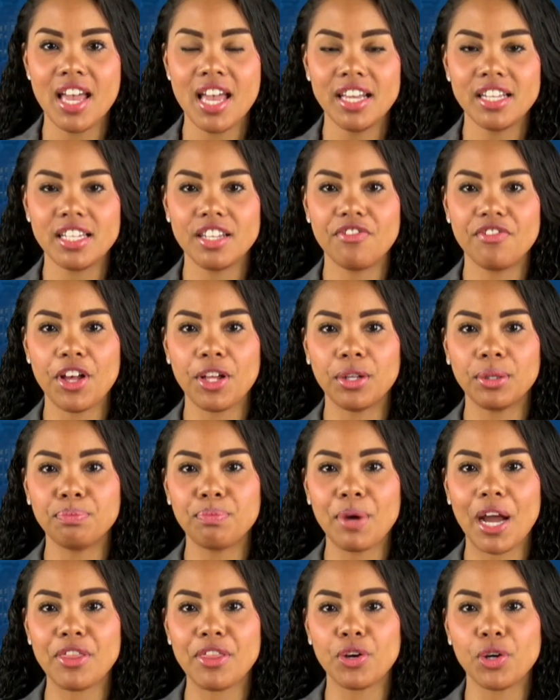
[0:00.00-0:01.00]
Developed
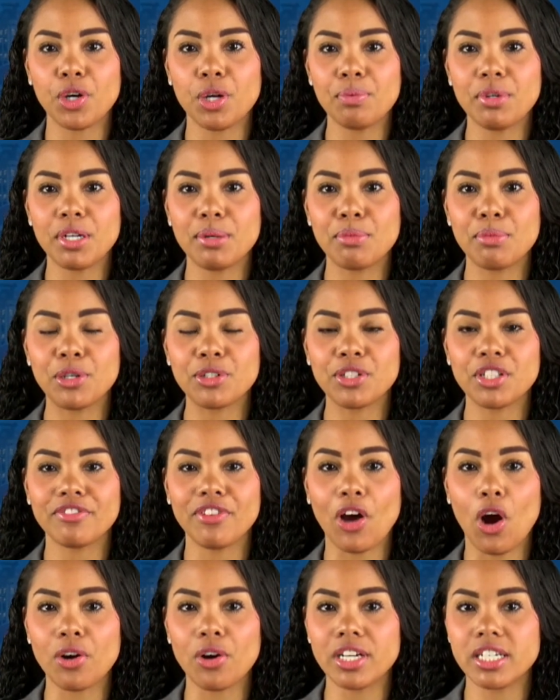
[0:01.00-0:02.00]
by the Urbanimmersive
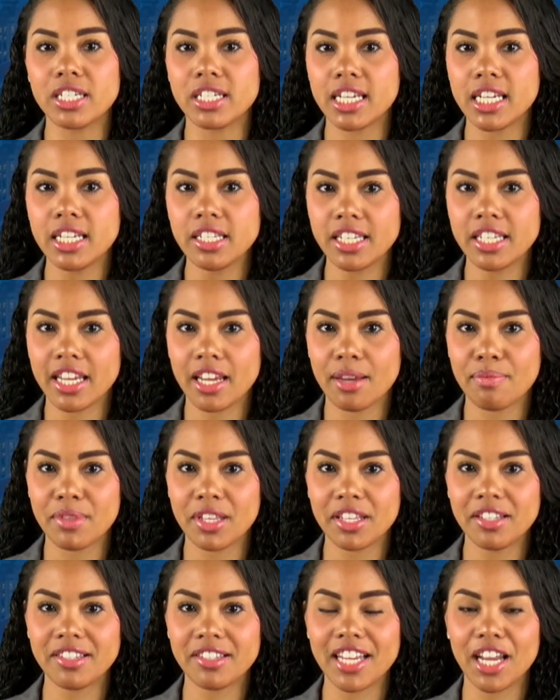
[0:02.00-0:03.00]
R&D team,
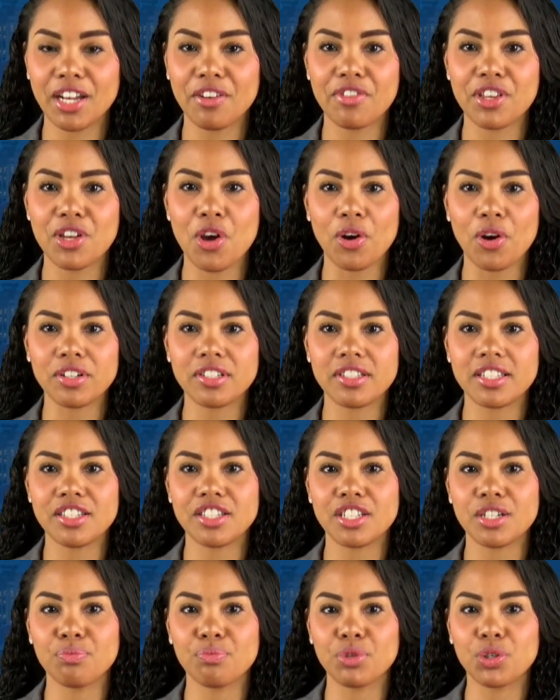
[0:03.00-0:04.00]
this state-of-the-art
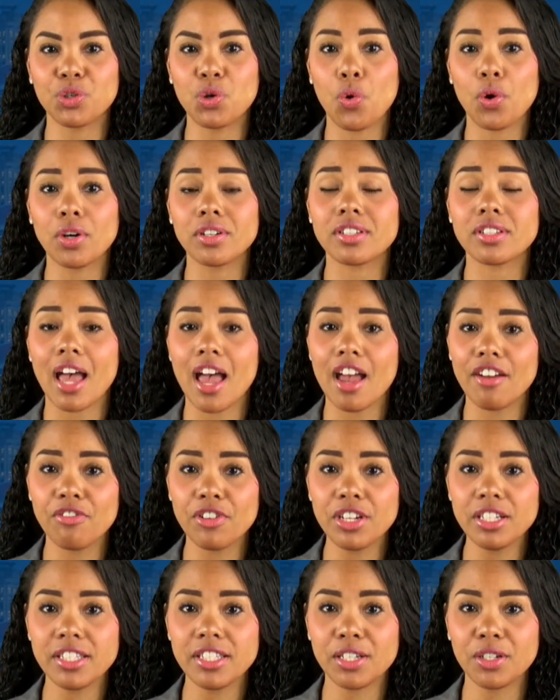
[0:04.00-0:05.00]
system records
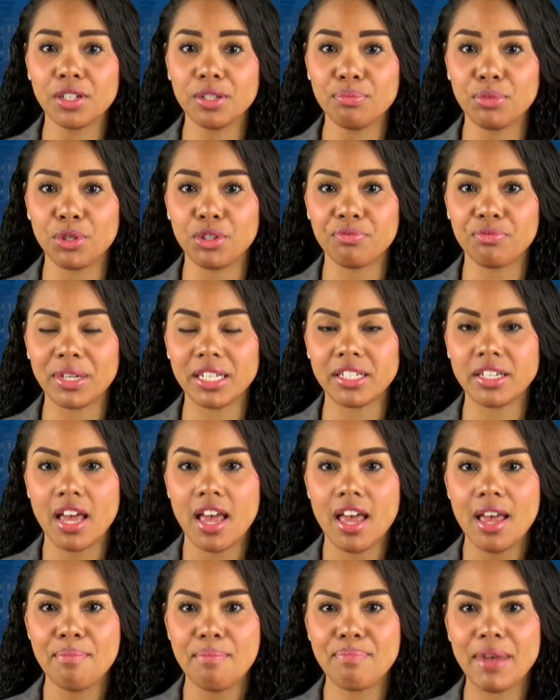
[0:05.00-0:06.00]
every single movement
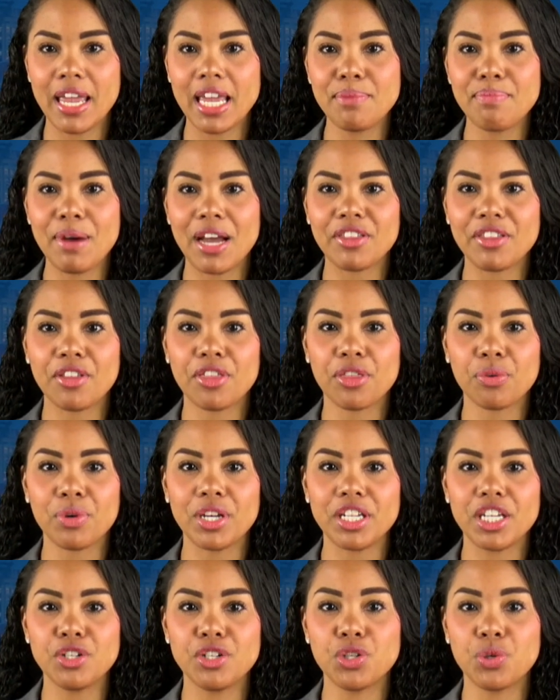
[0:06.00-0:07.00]
made by the
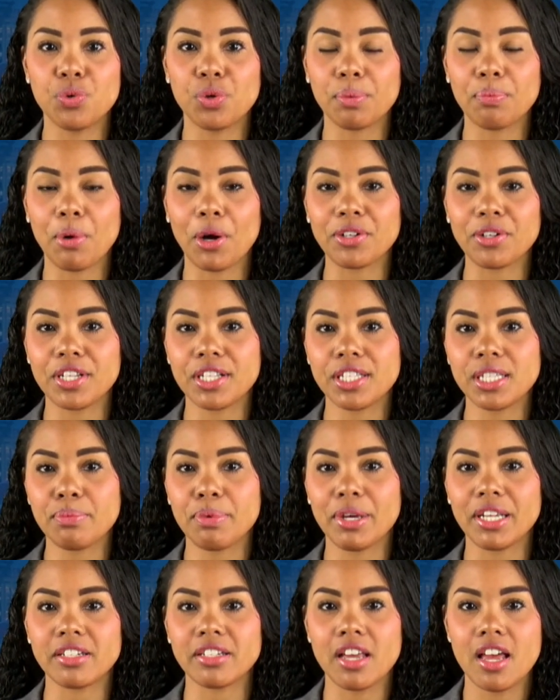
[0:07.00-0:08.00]
3D tour
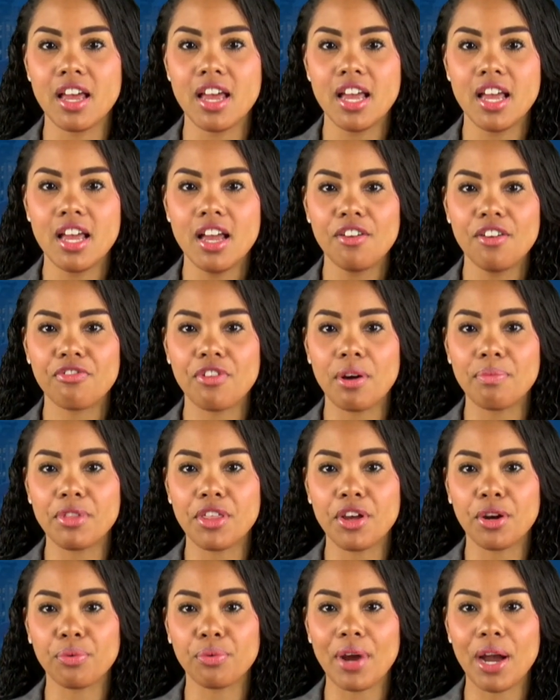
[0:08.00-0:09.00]
participant. From
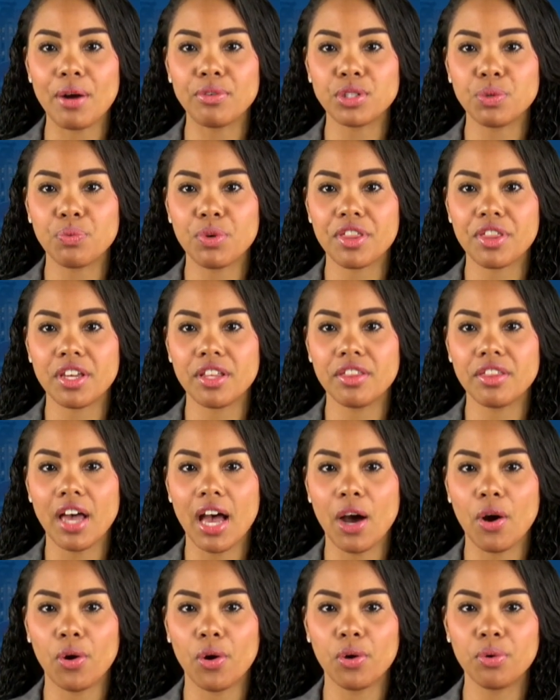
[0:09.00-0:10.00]
their route within the
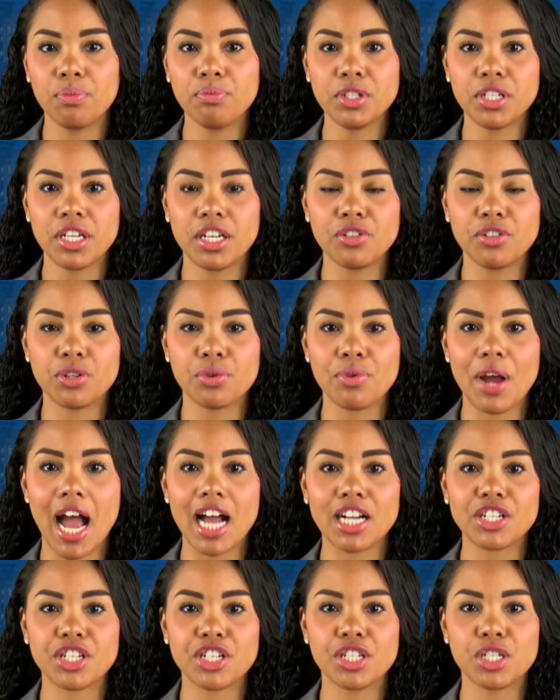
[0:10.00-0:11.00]
home to
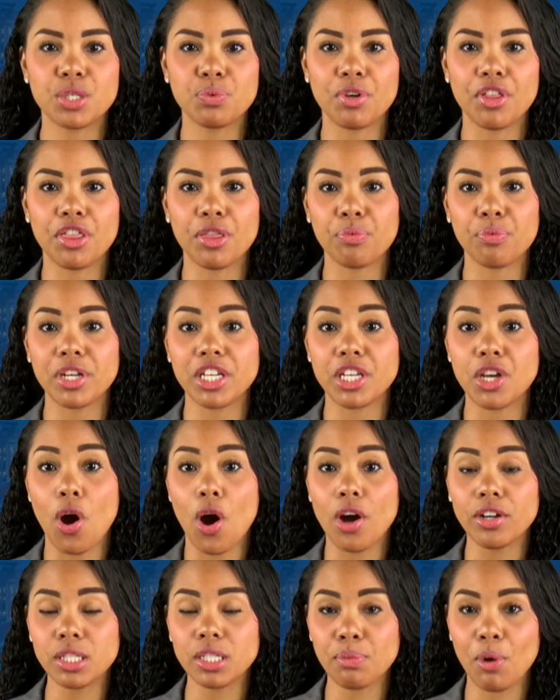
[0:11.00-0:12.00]
interactions with 3D
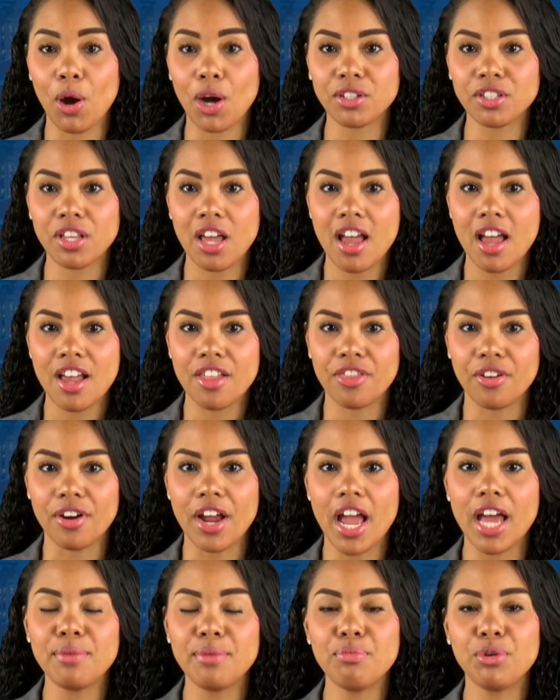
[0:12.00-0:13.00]
hotspots, their
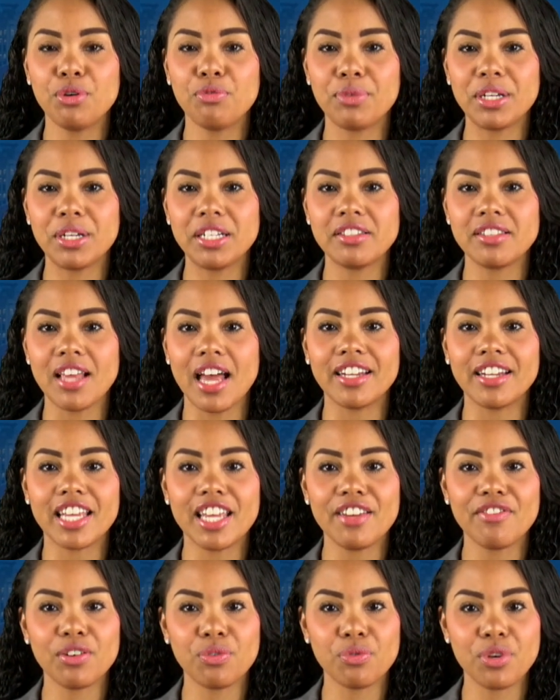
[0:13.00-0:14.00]
head movements, and
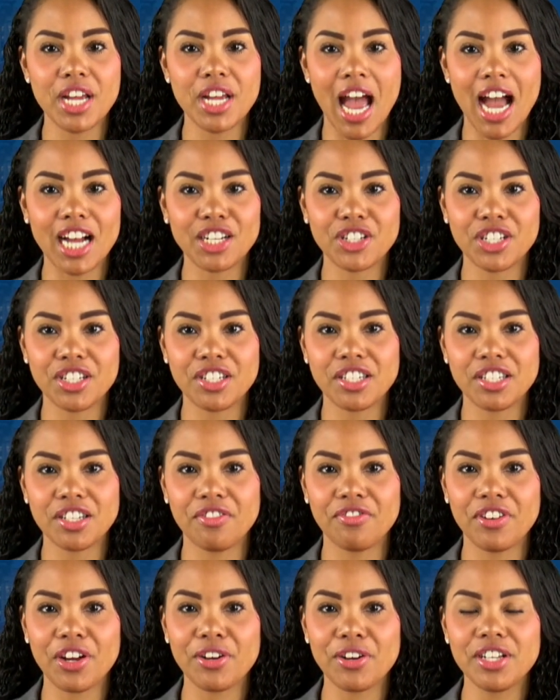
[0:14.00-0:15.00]
even reactions to
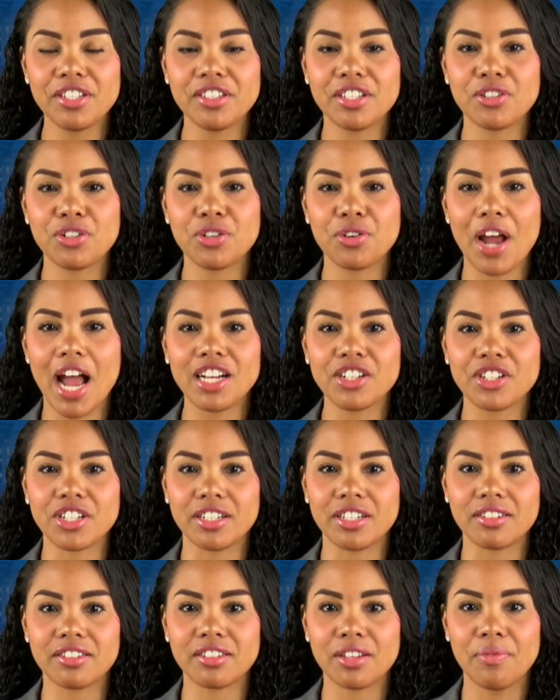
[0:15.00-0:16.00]
various
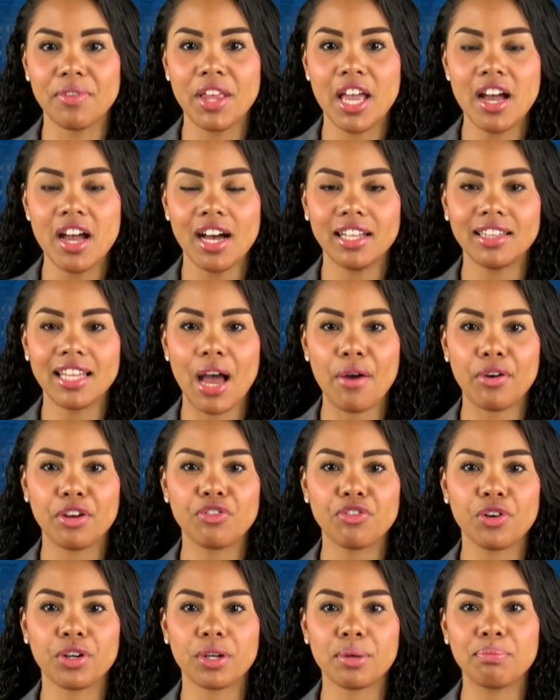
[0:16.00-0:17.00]
interactions, allowing
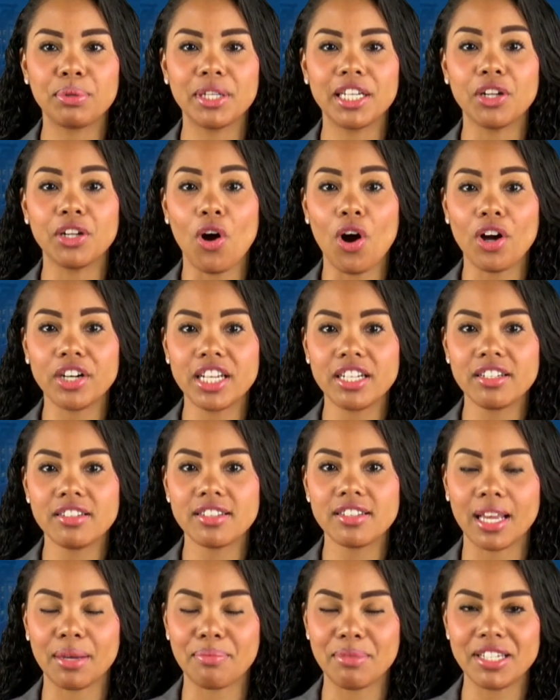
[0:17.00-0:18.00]
for complete
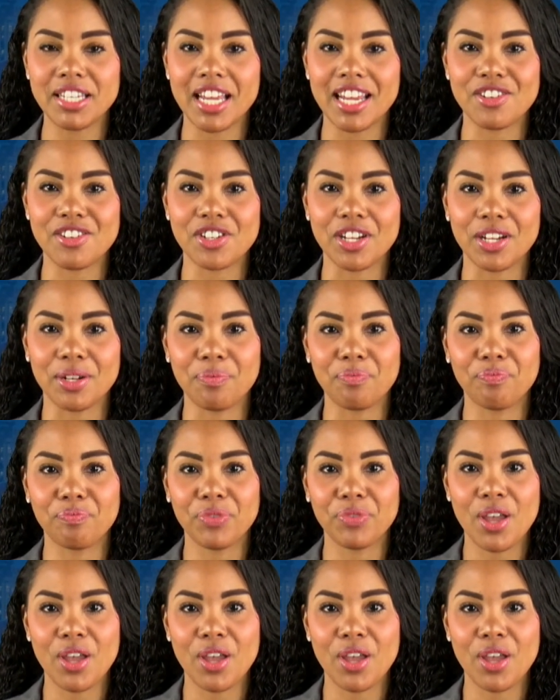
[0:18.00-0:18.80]
audience segmentation.